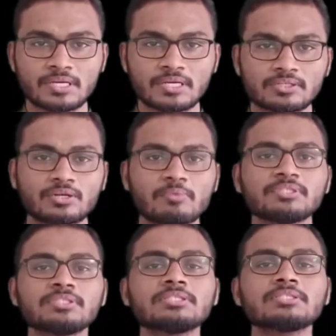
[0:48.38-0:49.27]
The
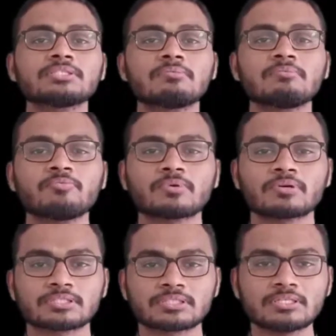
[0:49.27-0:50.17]
domestic system of
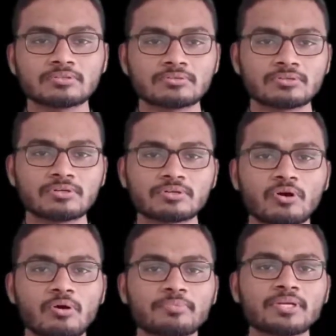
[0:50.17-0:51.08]
production could not
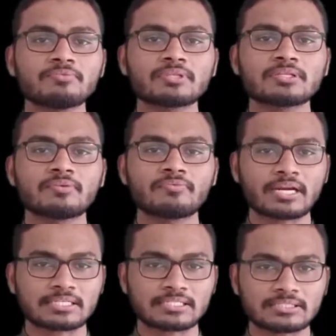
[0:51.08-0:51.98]
compete with the
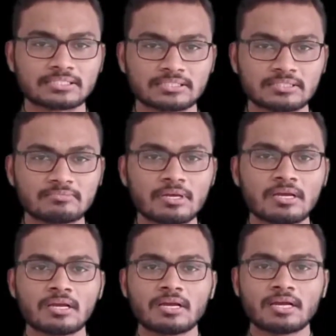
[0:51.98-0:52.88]
factory system,
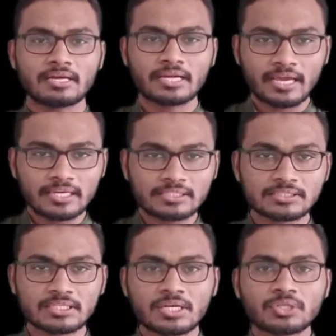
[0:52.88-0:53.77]
and
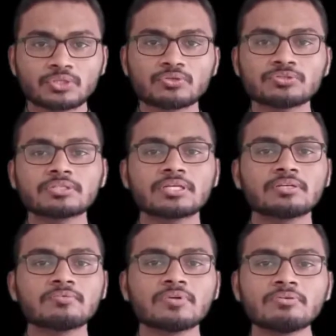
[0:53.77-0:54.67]
hence those
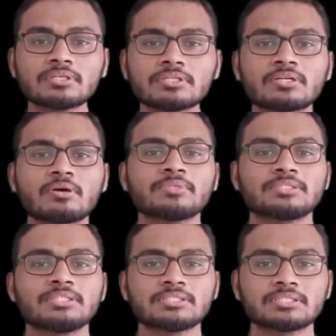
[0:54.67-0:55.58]
involved in the
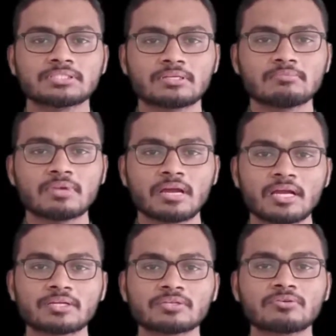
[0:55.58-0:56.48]
domestic system
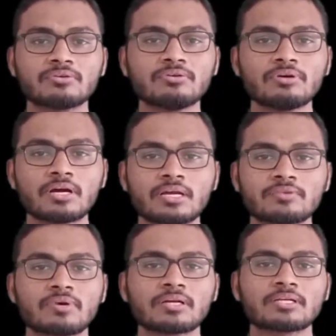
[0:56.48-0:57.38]
had to go and
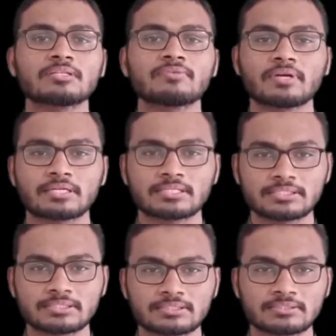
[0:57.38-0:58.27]
work in the
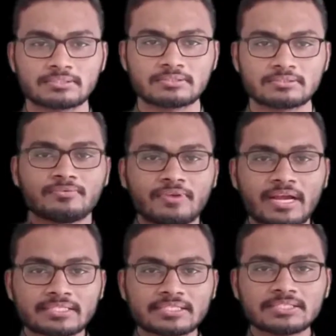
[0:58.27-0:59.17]
factories.
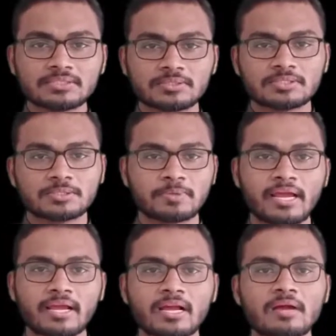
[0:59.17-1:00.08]
Factories
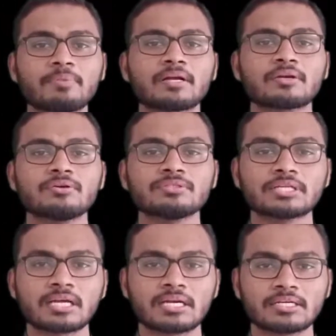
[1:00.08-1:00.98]
sprang up across the
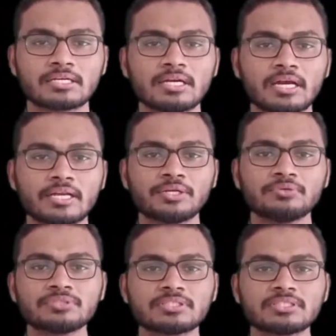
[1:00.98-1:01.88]
country and
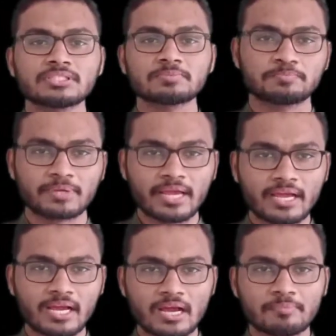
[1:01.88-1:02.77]
new cities
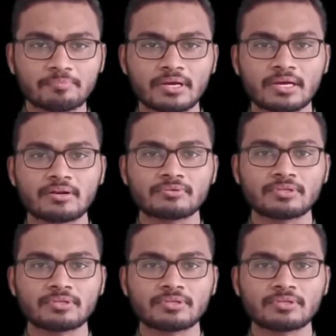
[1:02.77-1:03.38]
sprang up around the